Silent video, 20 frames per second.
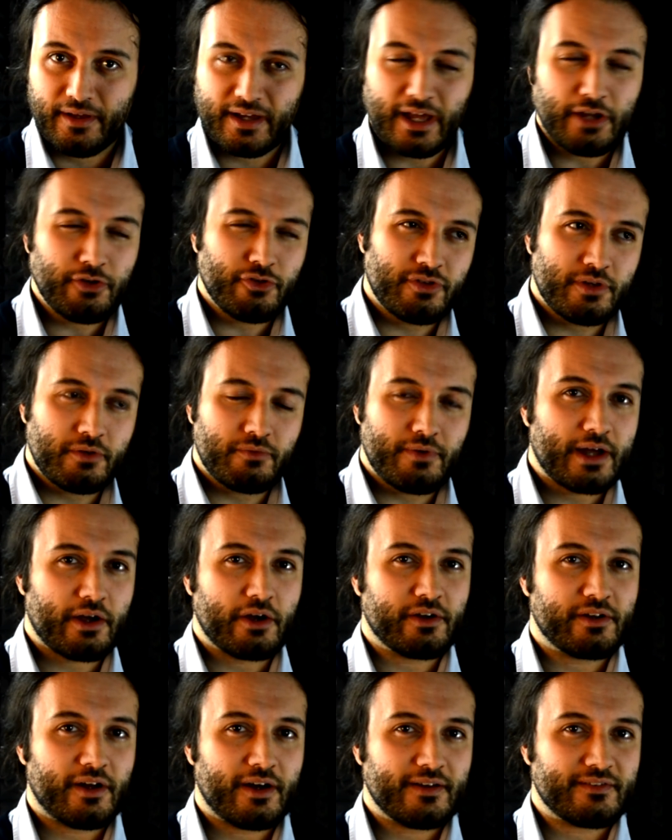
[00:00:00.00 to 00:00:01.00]
Can you still
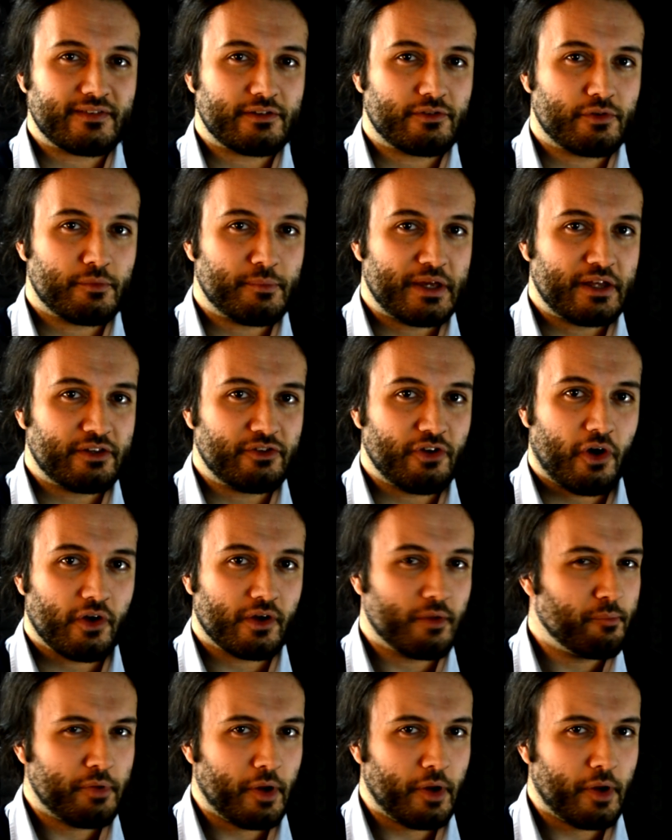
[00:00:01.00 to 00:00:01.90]
recognize it to be a dog?